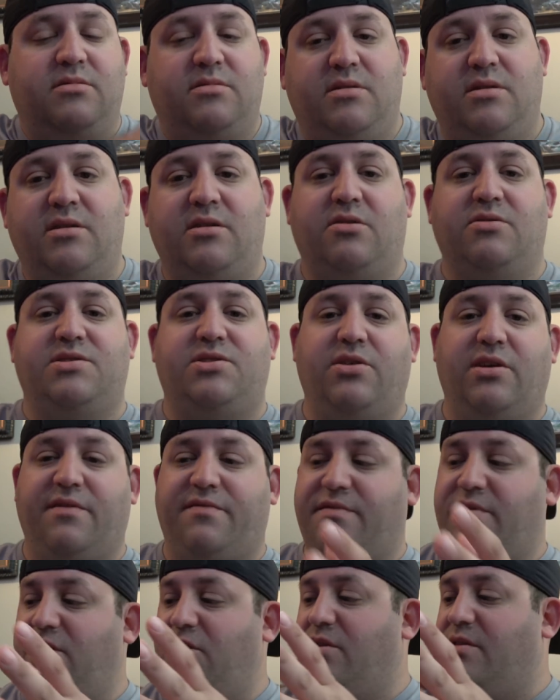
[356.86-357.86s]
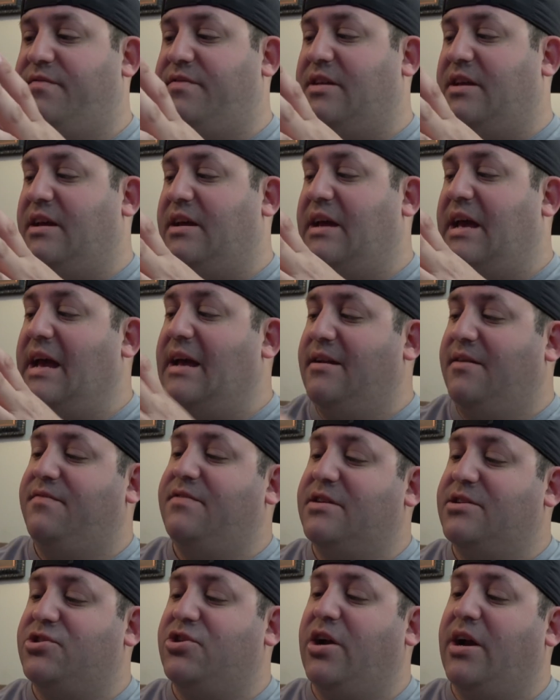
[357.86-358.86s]
You know, so you have the head of
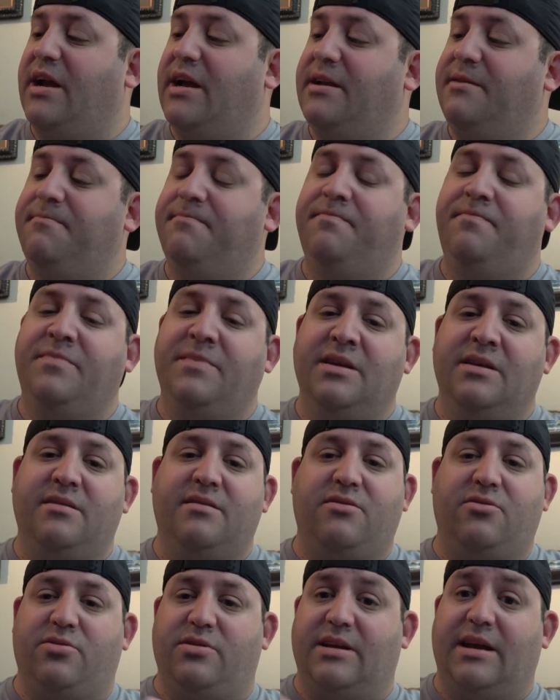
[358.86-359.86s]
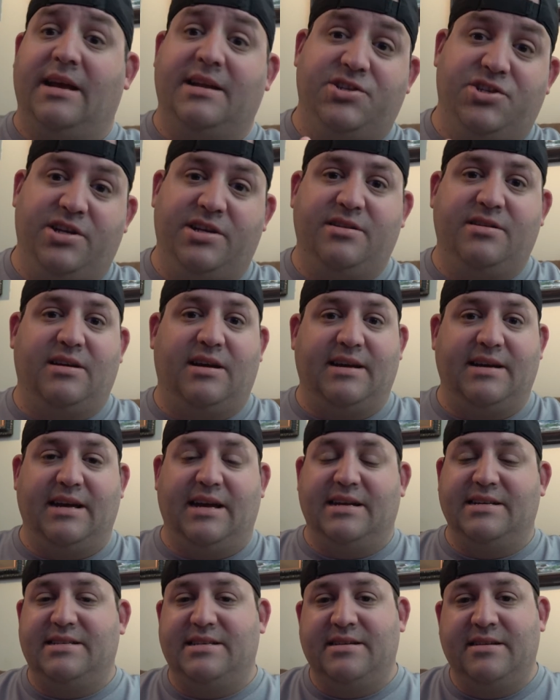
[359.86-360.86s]
the train, or the engine, I
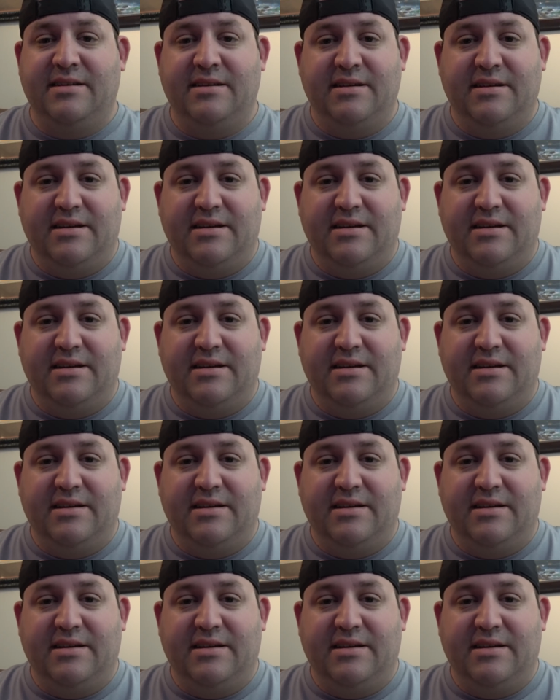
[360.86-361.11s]
guess.